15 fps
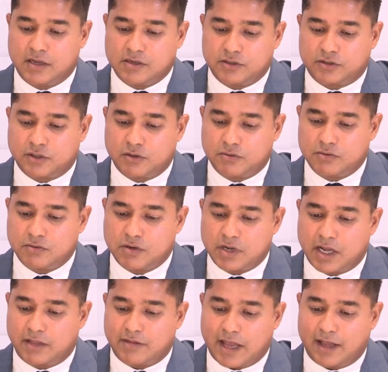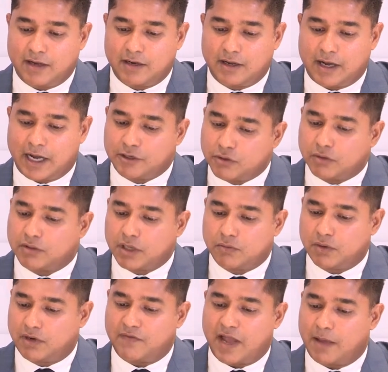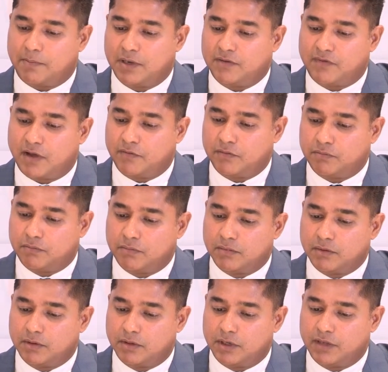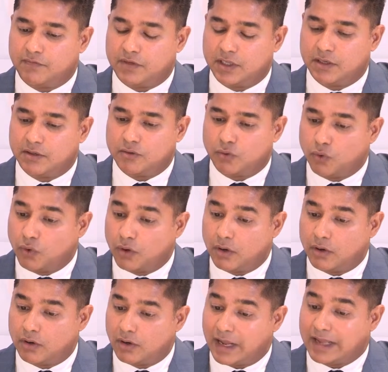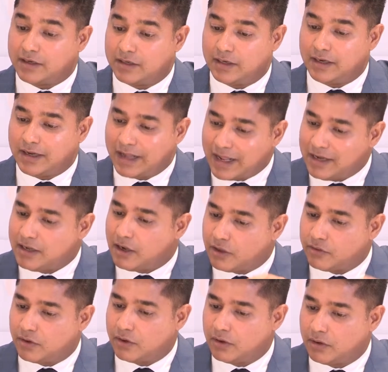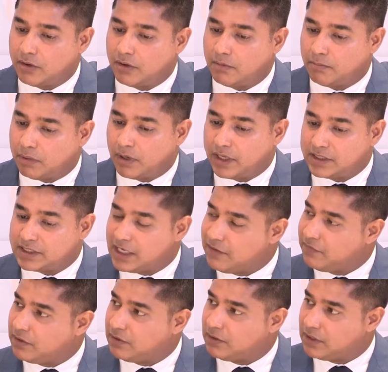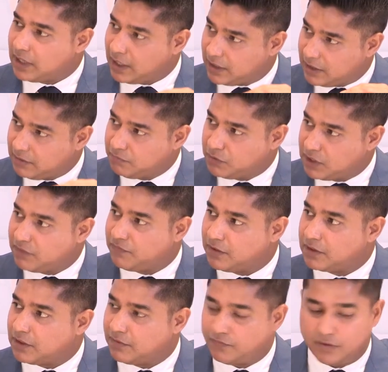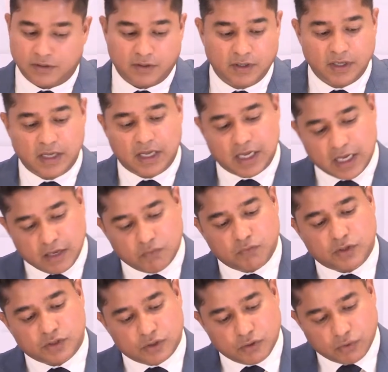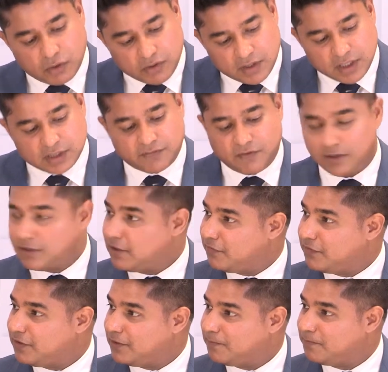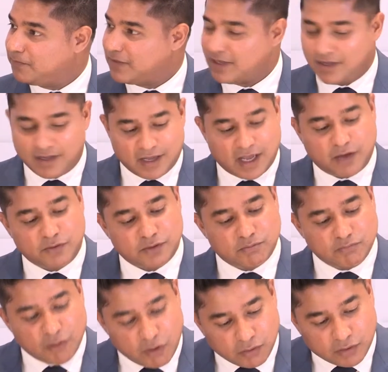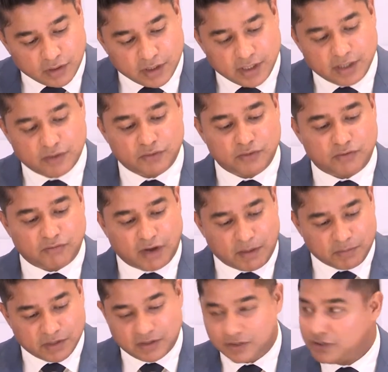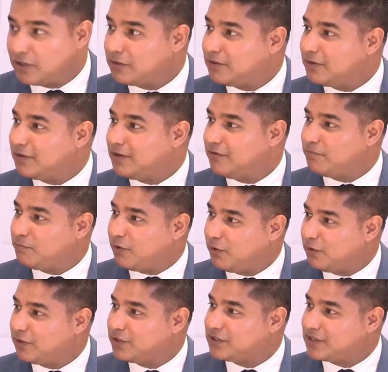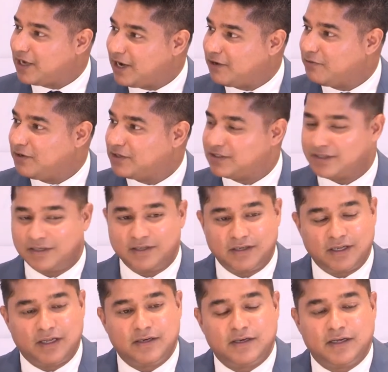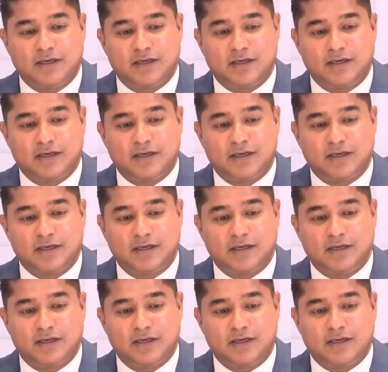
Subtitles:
So, and that, I don't think would have happened if I lived in or landed in any other place, even within Philadelphia. It was Northeast Philadelphia. I was Mowgli, who dropped in the jungle of Polish, Irish, and the